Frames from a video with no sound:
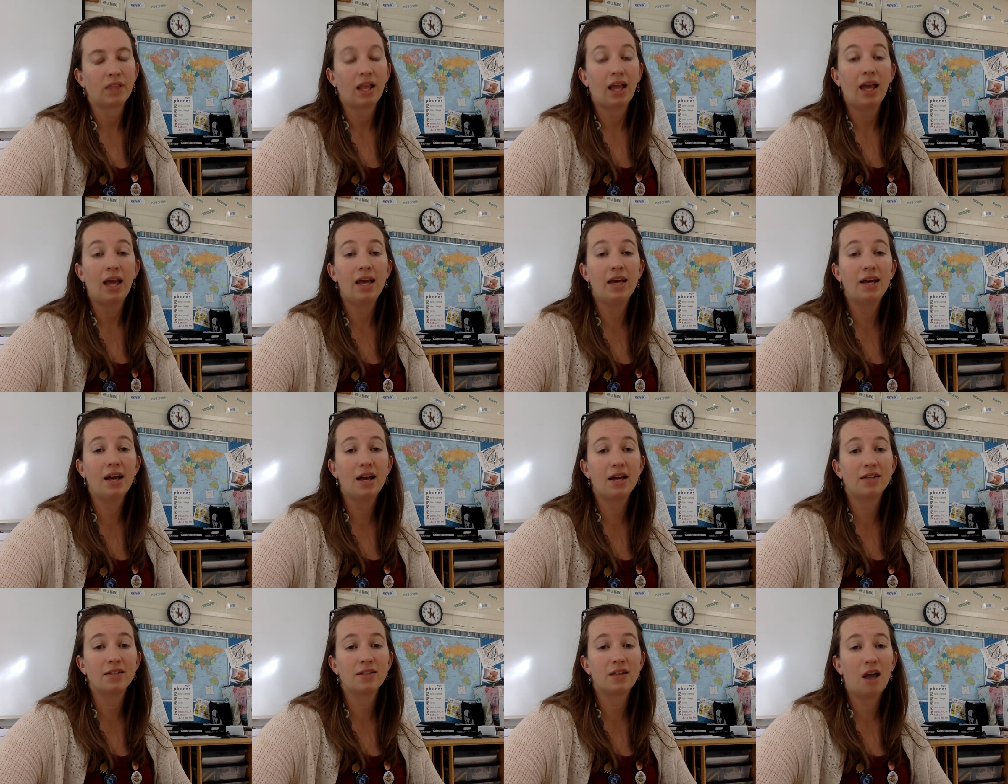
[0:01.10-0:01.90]
Hey
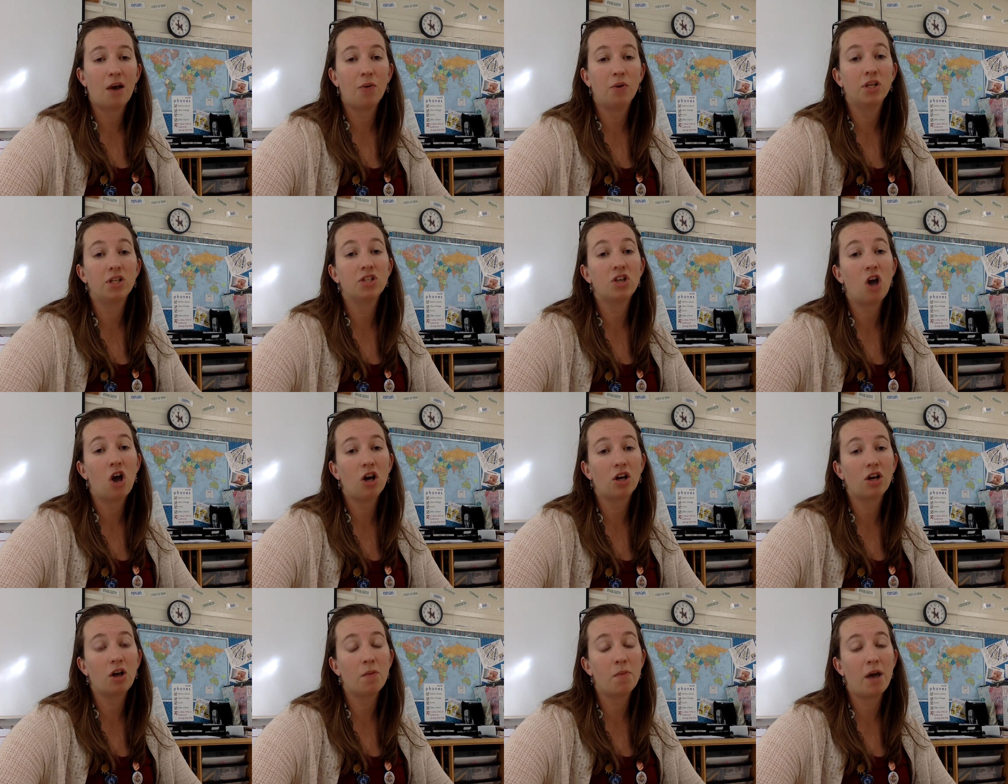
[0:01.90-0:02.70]
guys, I want to talk
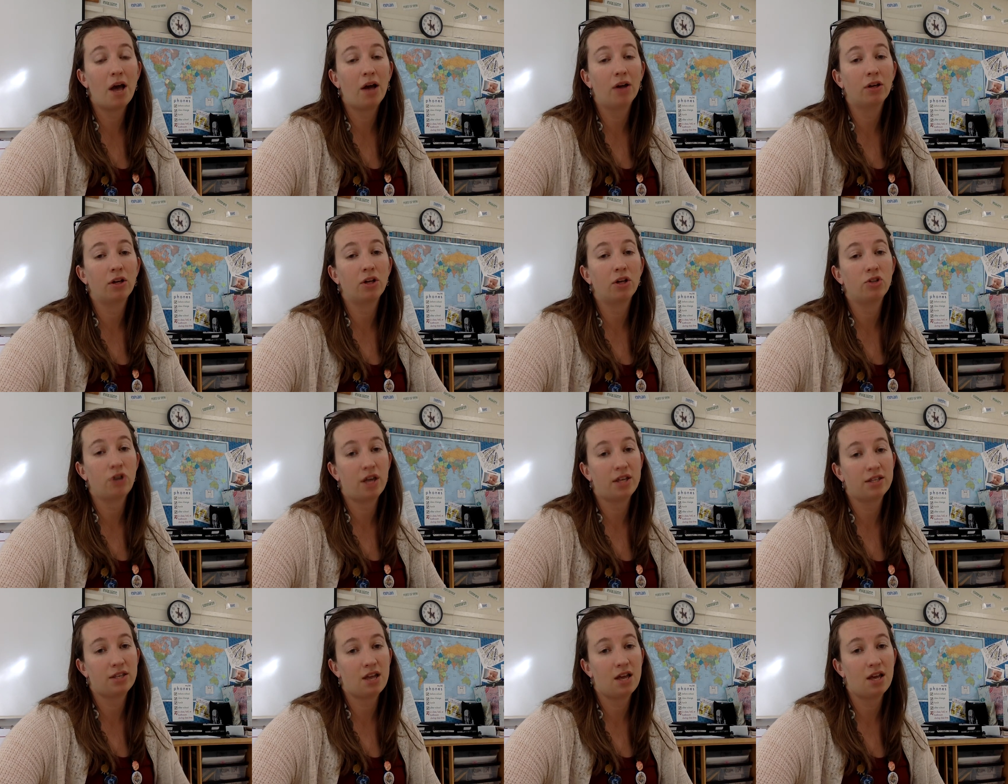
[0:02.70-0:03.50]
about
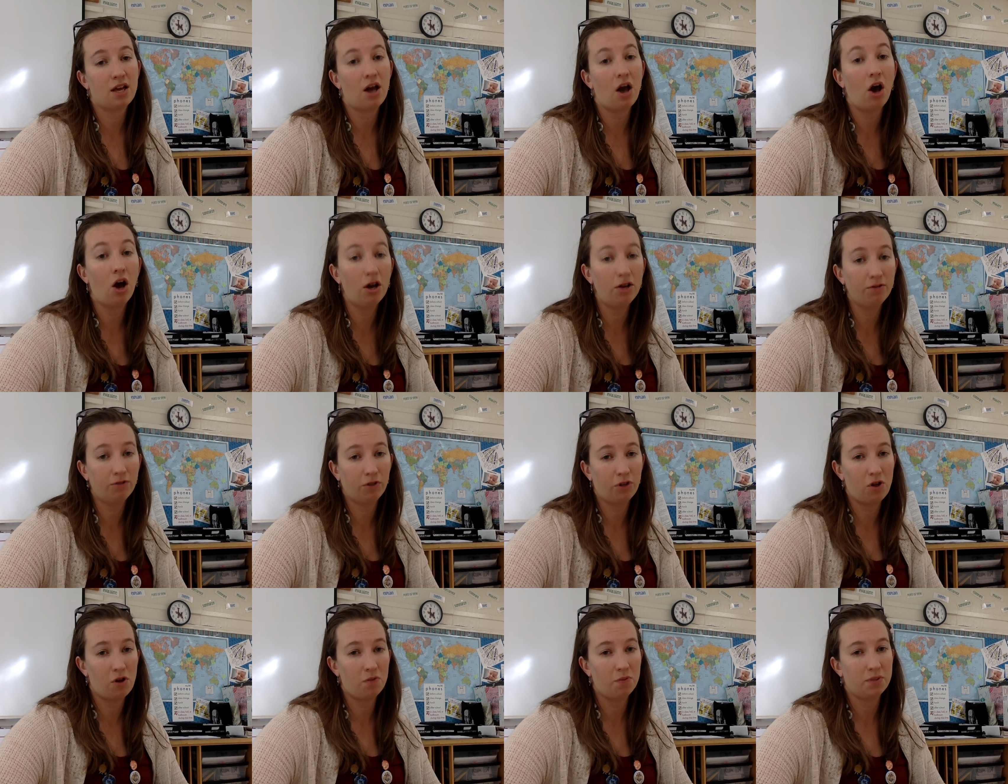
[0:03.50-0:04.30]
addressing
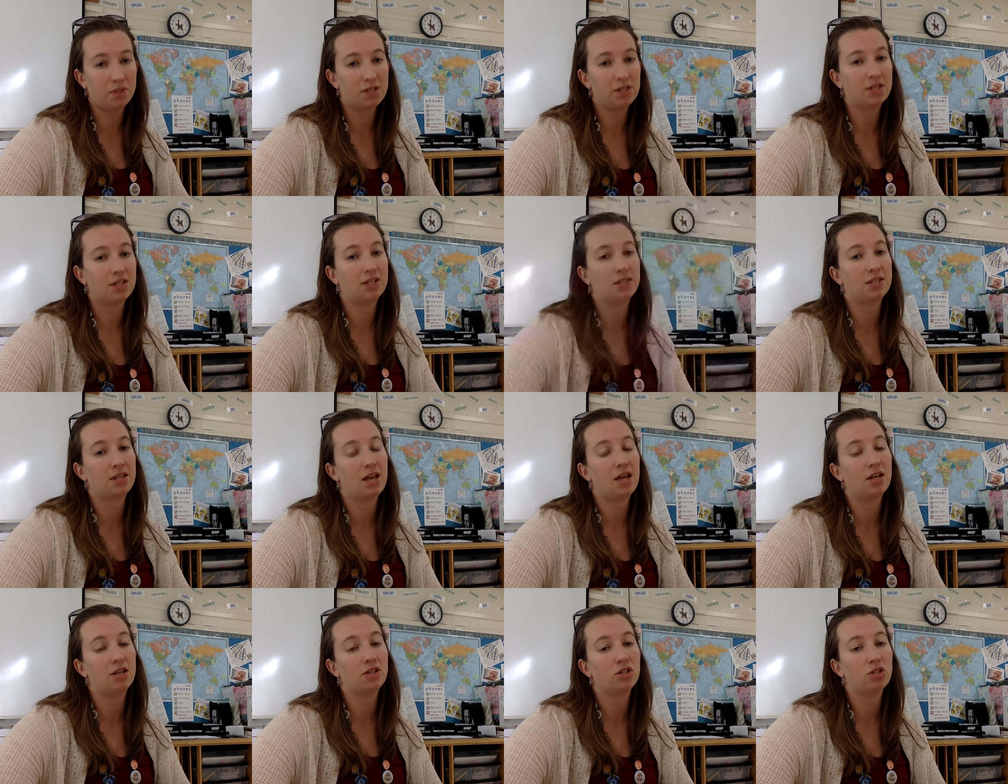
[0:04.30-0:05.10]
envelopes to
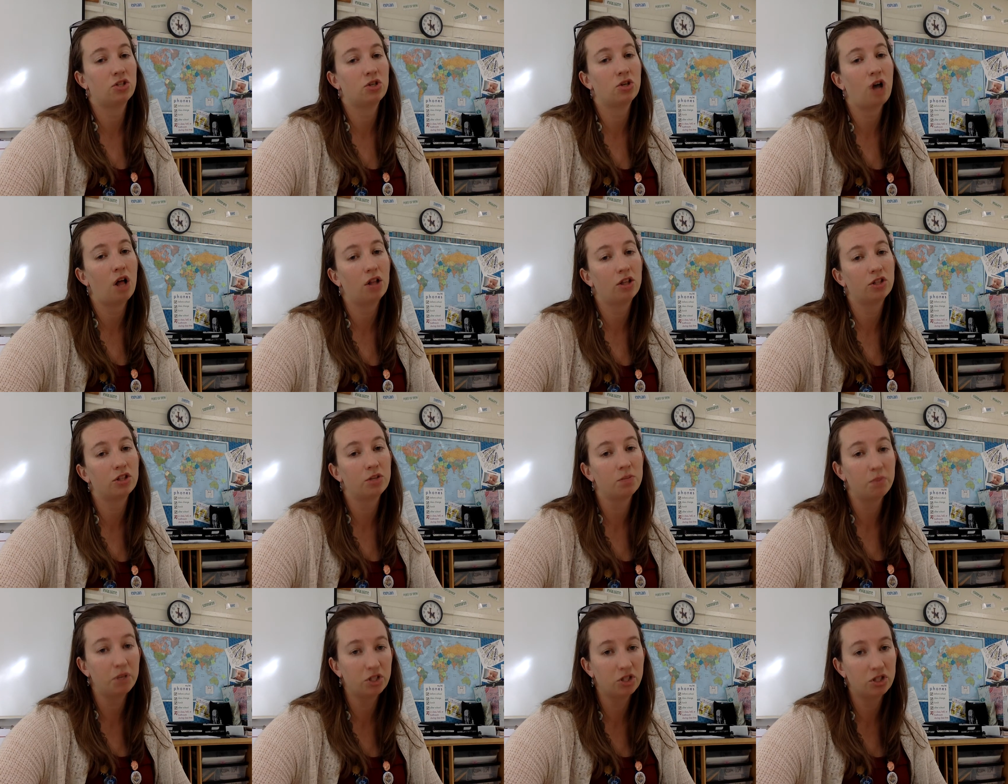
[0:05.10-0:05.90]
send to college
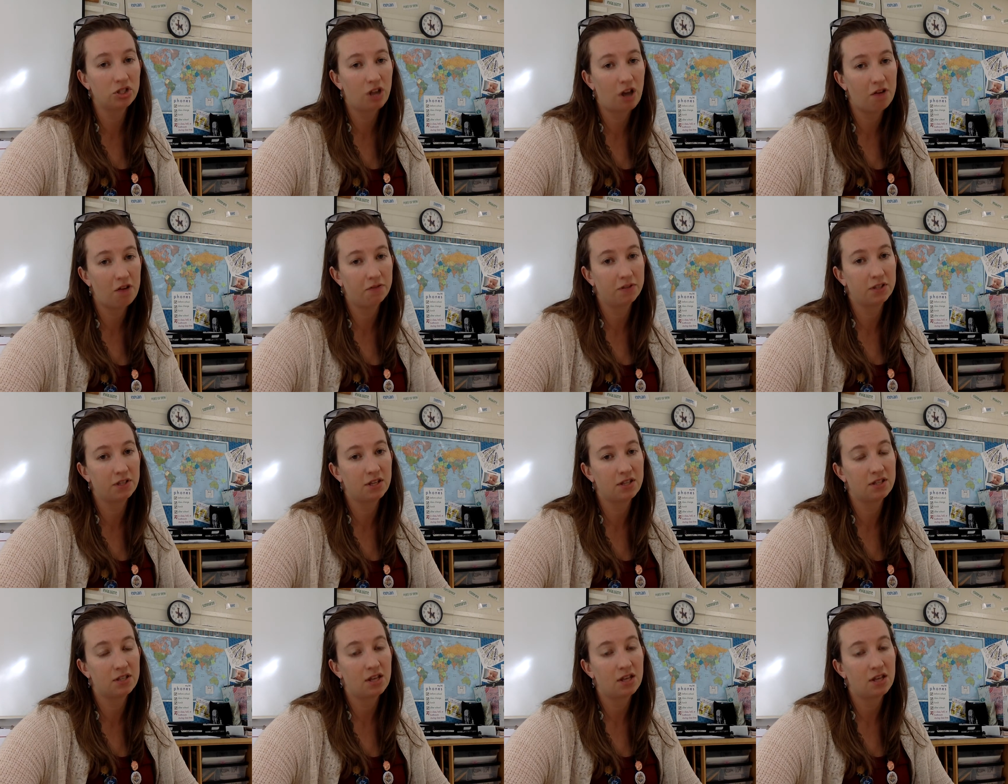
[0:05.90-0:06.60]
admissions offices.